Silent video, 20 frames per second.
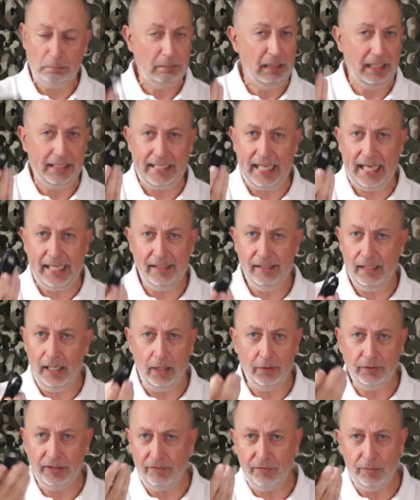Again,
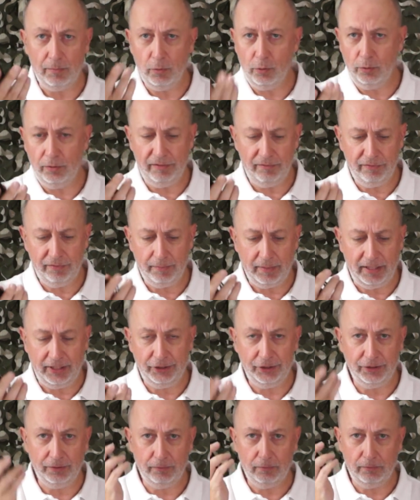I'll give you more
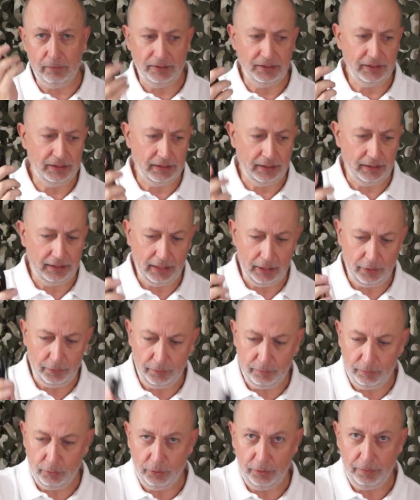information once I know
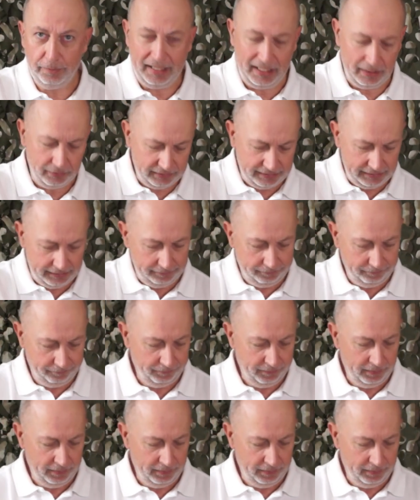more about it.